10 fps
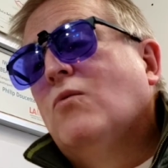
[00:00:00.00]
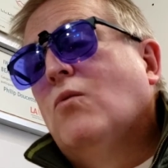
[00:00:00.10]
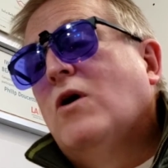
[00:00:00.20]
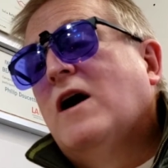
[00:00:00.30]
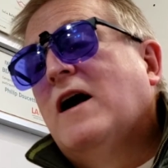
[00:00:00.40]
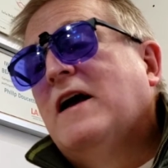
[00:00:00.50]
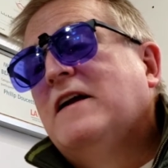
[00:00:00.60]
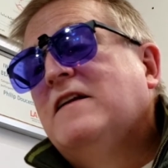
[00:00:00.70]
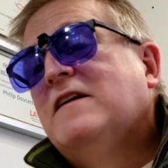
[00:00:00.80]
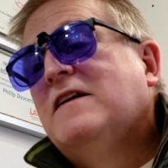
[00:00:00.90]

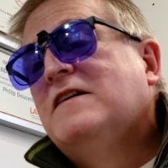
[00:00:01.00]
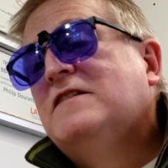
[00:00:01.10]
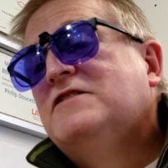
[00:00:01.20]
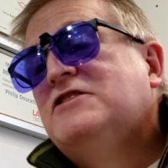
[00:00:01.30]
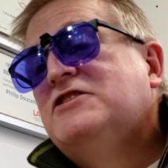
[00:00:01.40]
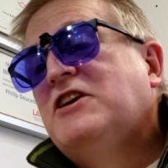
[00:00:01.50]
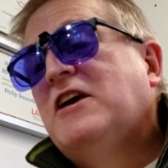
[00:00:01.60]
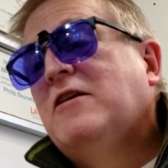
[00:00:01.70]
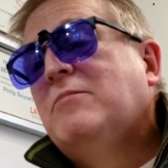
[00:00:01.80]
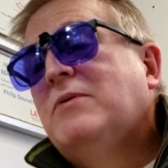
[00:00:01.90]
wide
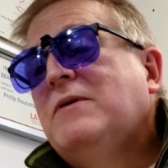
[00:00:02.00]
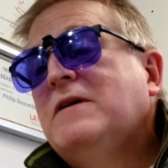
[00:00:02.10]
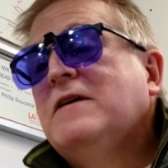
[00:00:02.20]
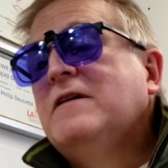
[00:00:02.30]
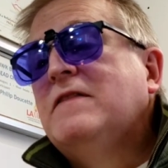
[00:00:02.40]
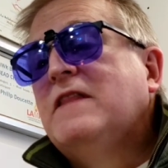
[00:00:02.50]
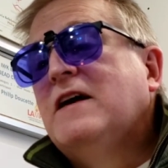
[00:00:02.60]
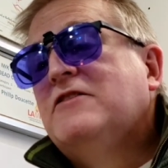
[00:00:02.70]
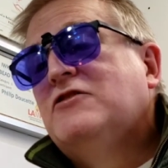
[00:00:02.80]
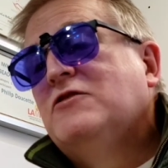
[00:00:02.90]
shape
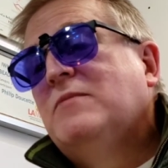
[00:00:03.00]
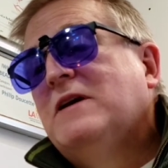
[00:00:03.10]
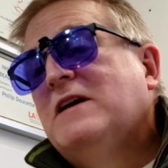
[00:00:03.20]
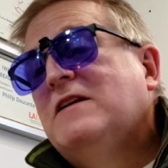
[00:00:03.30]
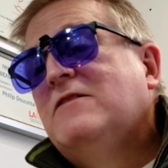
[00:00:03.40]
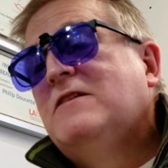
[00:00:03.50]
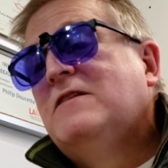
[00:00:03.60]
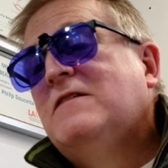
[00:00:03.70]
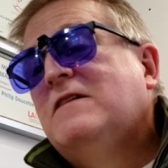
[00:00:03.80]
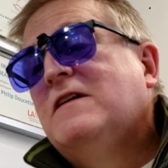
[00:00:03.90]
that should be in
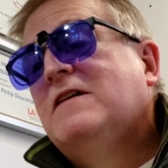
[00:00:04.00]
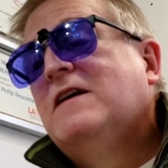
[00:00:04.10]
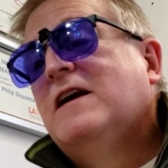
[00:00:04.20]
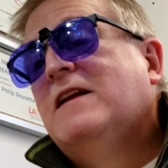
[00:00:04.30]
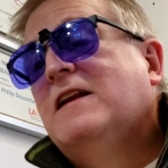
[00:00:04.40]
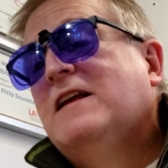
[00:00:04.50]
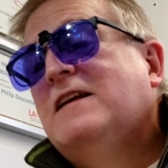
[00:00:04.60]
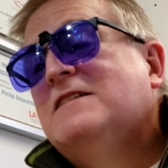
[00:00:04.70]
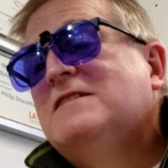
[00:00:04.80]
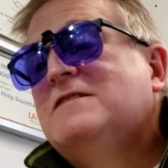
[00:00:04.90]
at
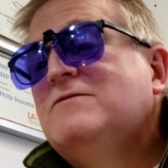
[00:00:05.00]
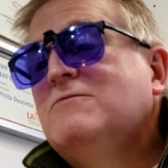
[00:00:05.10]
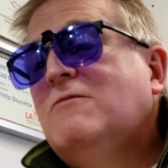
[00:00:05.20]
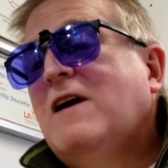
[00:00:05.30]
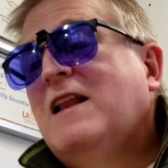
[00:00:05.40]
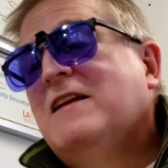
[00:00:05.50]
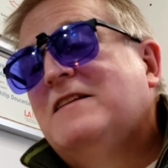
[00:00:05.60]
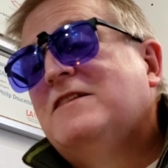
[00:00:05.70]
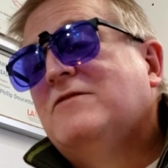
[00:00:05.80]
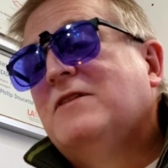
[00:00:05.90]
least
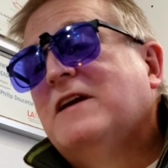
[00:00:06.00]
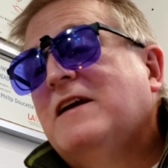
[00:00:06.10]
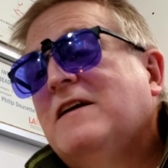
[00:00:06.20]
relatively